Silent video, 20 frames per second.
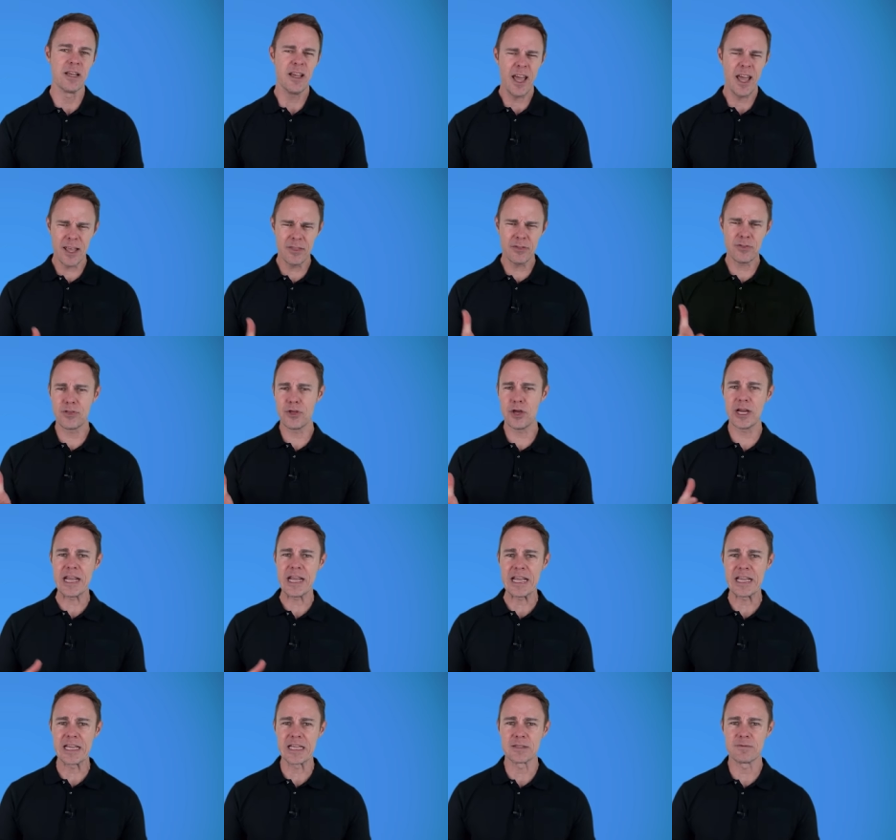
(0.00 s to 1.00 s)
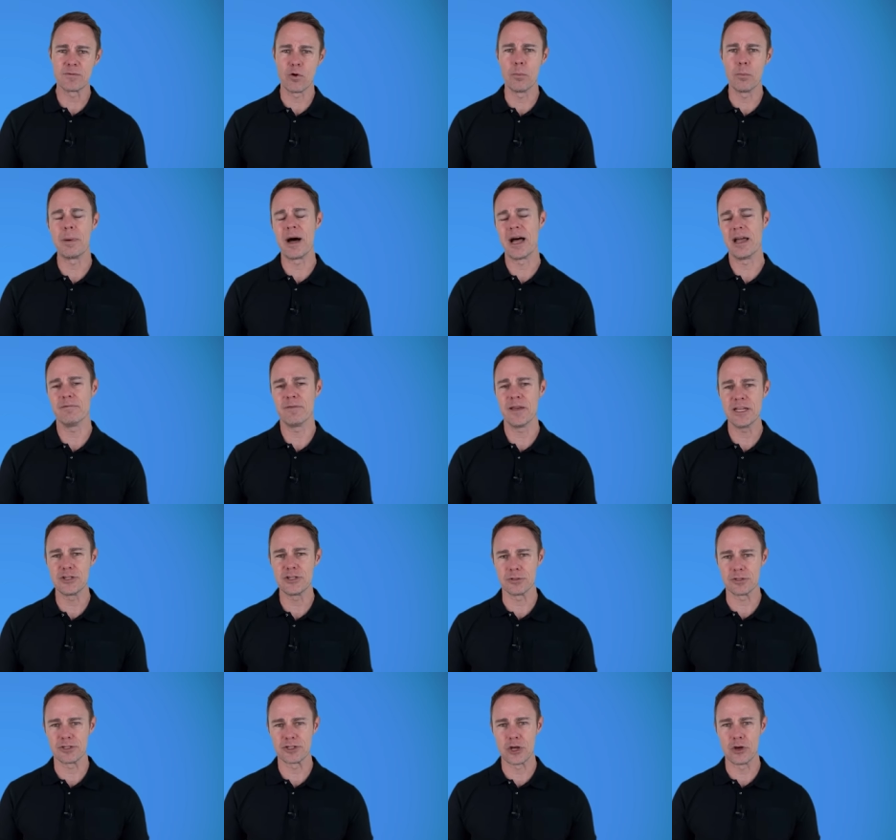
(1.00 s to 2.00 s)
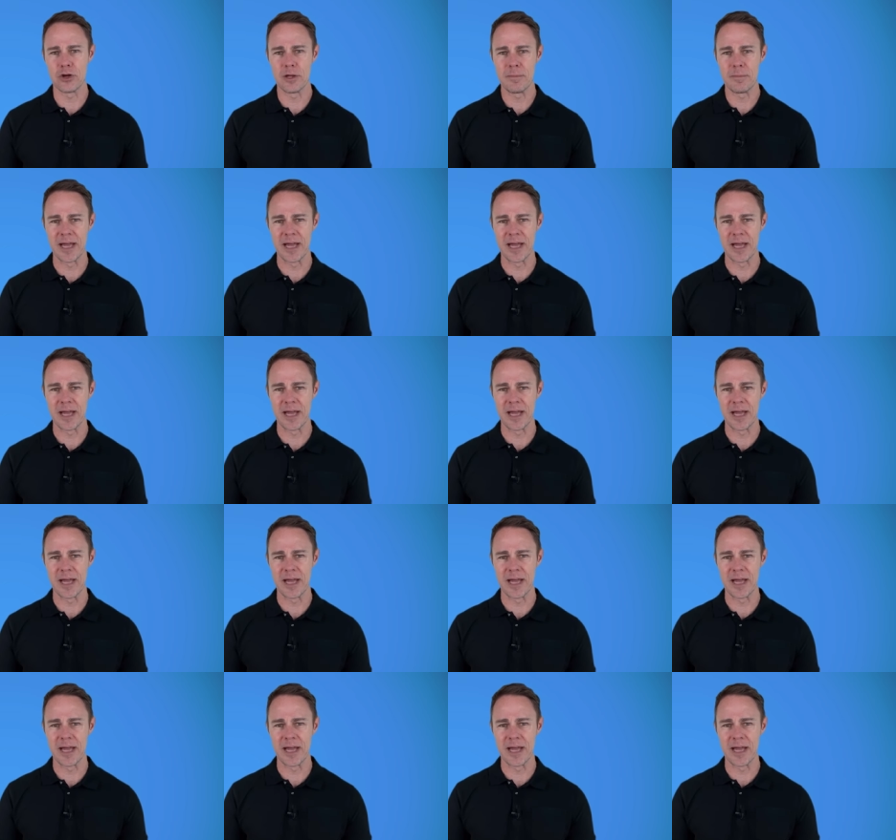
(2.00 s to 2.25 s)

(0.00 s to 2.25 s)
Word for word: and 30 years for bifacial solar